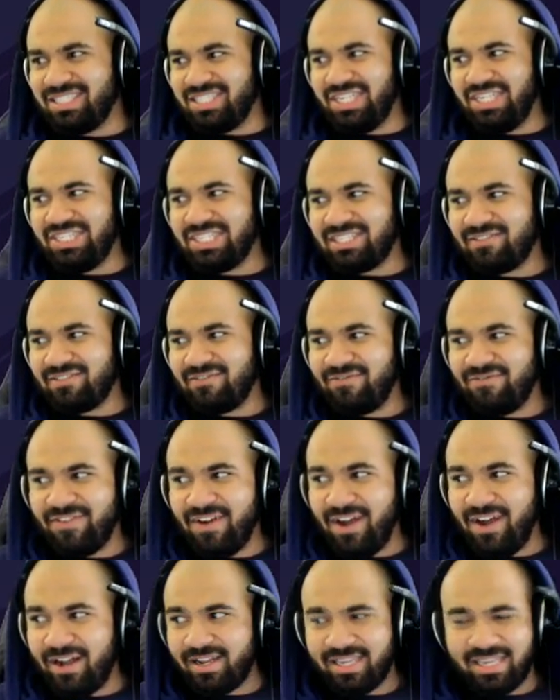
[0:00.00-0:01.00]
Jesus,
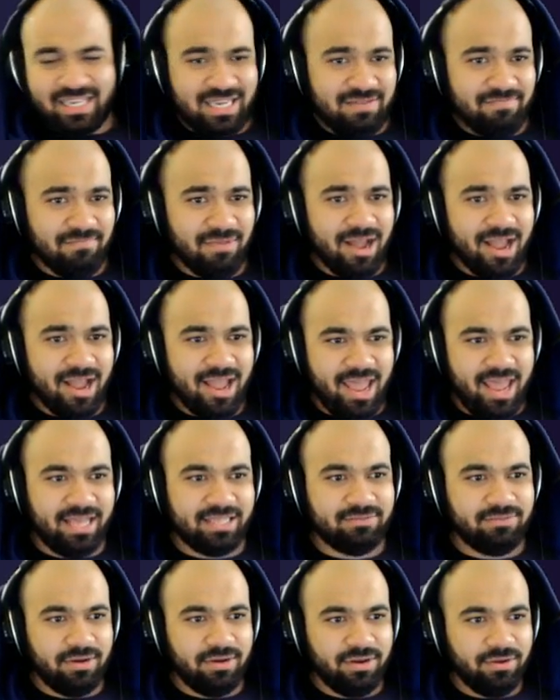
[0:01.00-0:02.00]
fuck, eat my
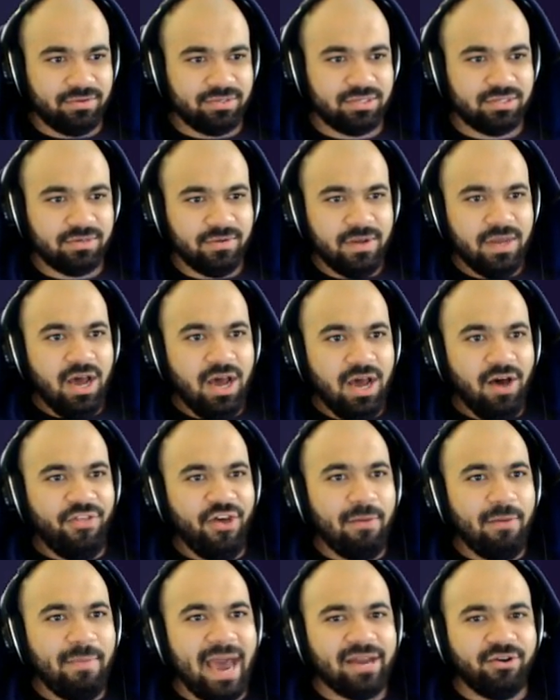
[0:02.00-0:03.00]
ass, why don't you?
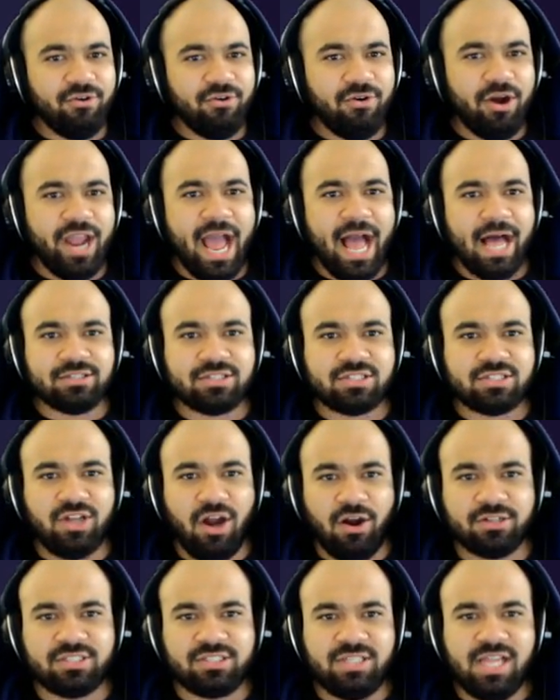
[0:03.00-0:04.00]
The Battle Royale
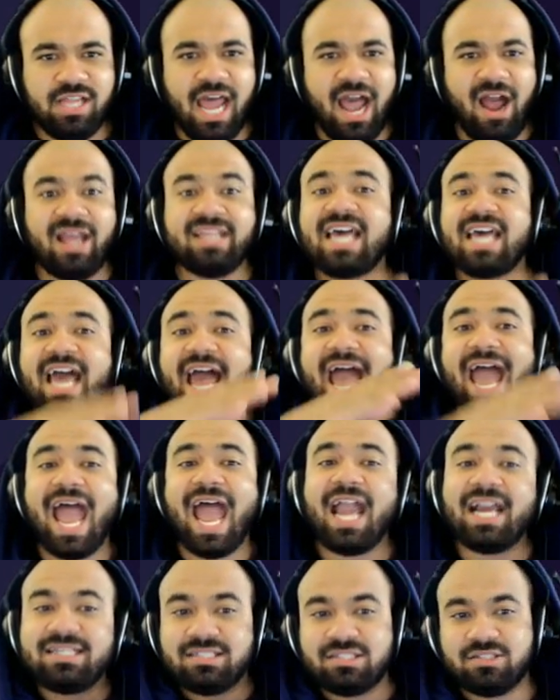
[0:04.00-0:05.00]
starts now. It's a
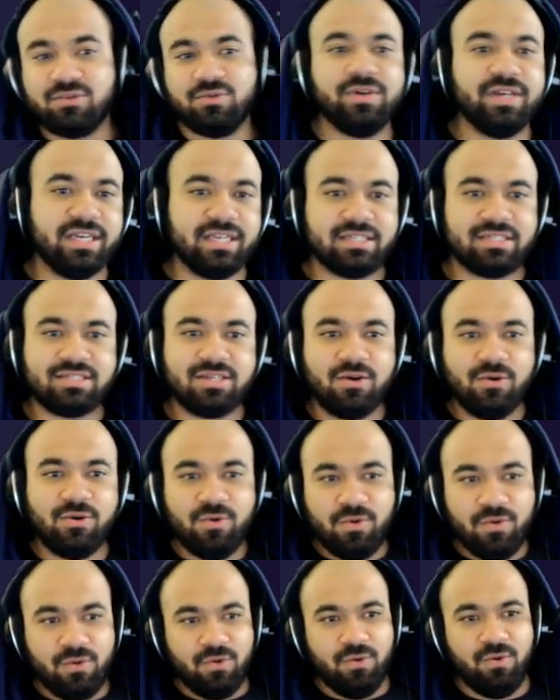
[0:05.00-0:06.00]
Haxorus.
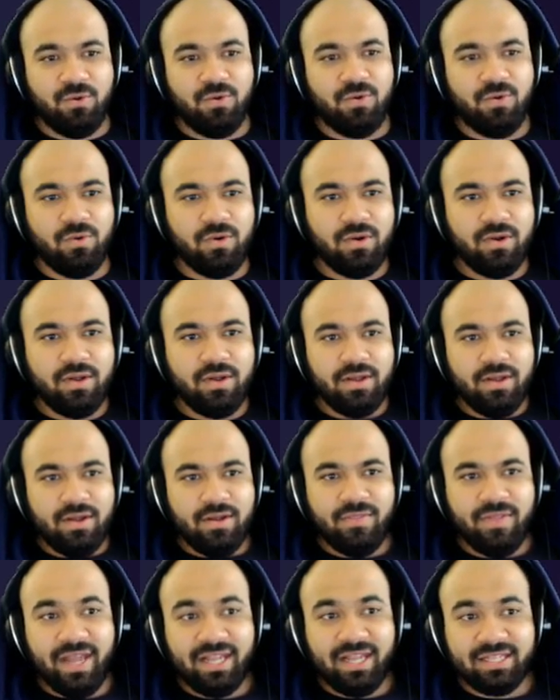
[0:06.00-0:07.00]
Ooh,
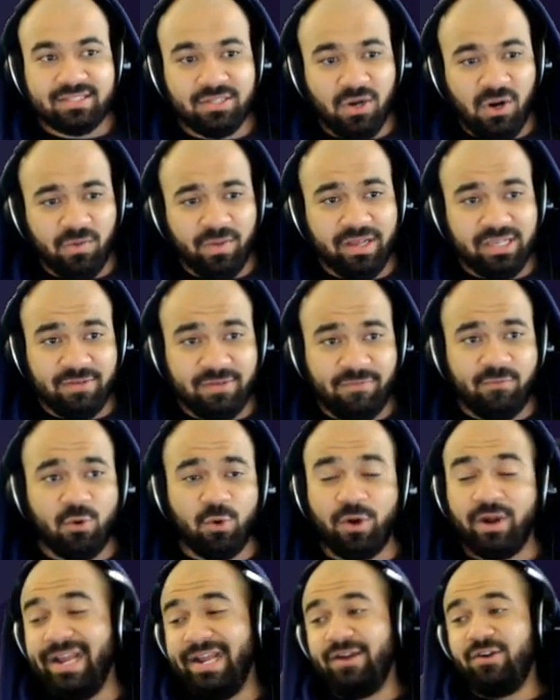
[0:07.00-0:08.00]
that's dope. That's
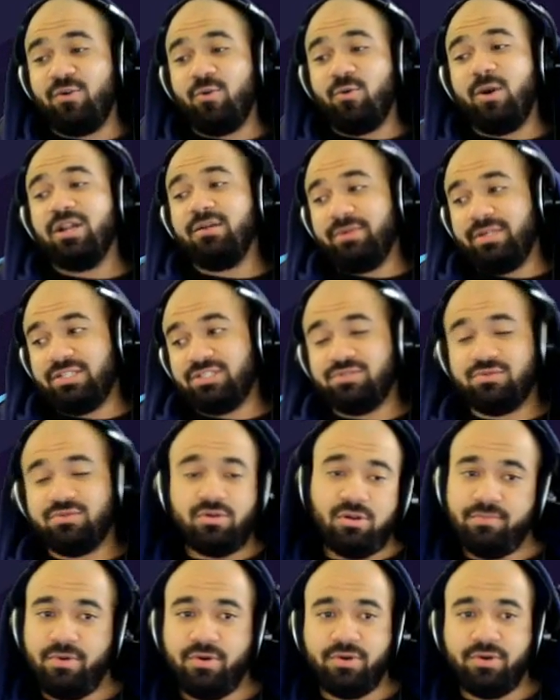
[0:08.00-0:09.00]
four incredibly
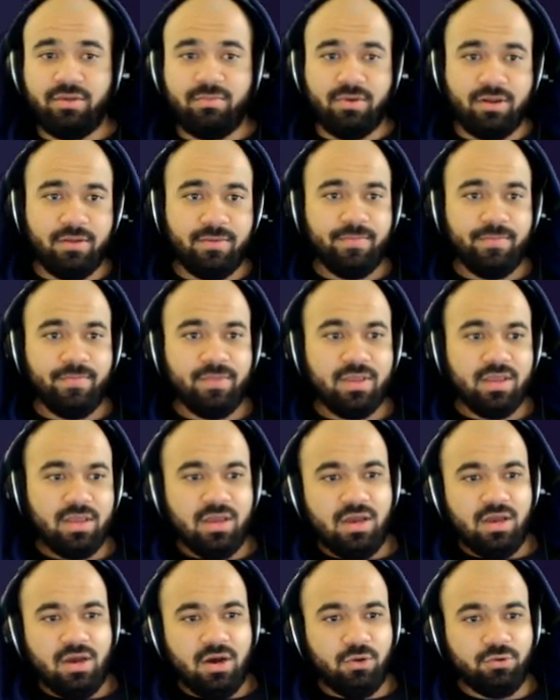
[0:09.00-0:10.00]
strong Pokemon.
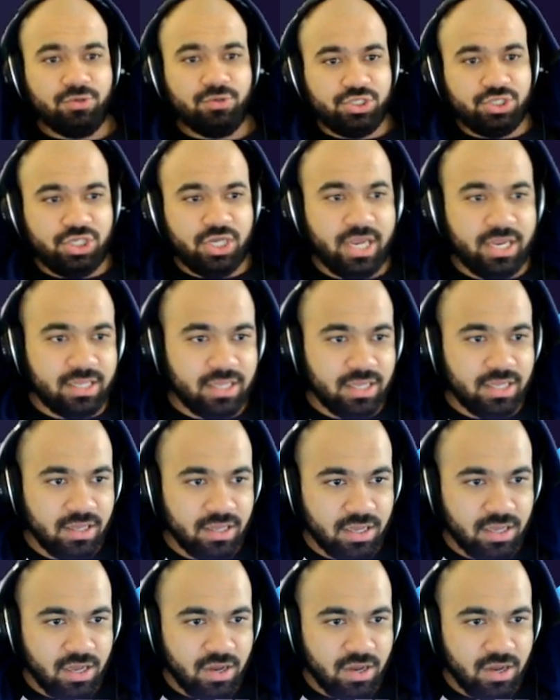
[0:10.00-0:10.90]
Oh, shit.